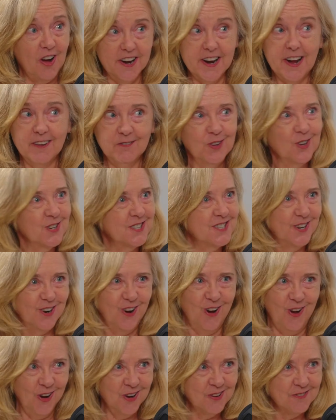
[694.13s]
and I've looked at
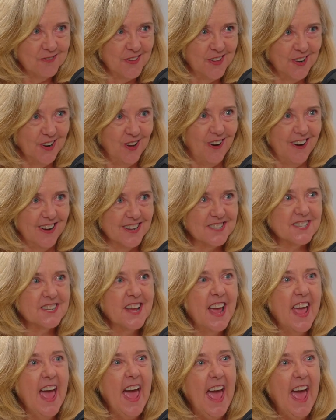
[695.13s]
all of the laws,